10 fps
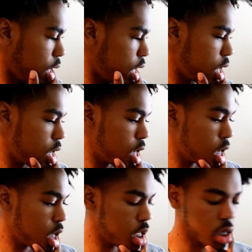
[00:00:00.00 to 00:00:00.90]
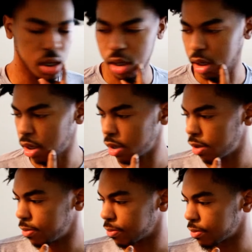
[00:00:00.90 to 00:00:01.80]
Um, um yeah,
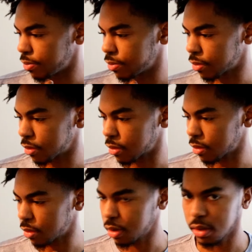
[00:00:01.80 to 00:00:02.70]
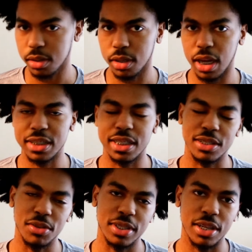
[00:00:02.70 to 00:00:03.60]
um, I just
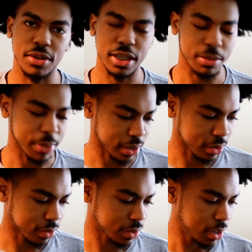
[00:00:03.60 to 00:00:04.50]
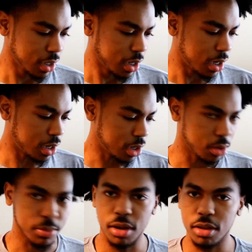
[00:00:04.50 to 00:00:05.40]
noticed I don't got the mic on.
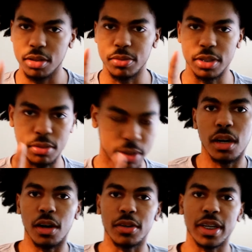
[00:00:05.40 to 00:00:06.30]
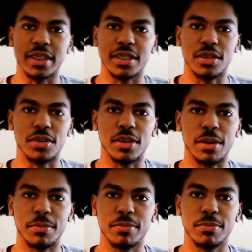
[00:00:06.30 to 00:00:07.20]
Um, hold on real quick. Okay, so I'm
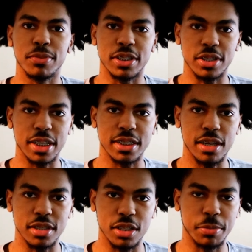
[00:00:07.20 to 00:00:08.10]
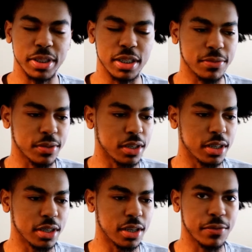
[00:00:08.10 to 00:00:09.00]
um, pretty sure that sounds a little bit different.
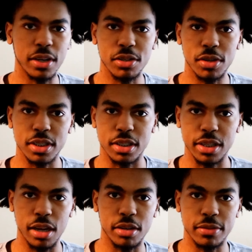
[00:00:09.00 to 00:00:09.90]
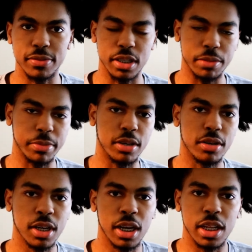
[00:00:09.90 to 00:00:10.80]
Uh, if y'all notice a sound difference, let me
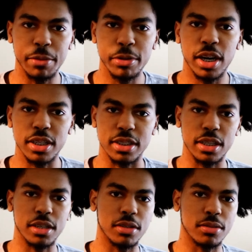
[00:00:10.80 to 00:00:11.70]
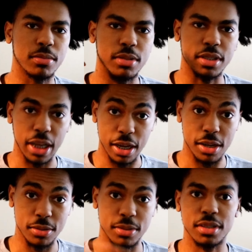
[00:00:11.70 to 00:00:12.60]
know. Let me know how the sound
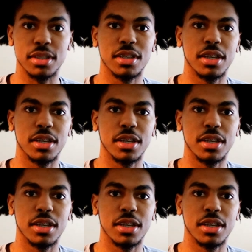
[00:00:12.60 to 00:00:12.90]
sounds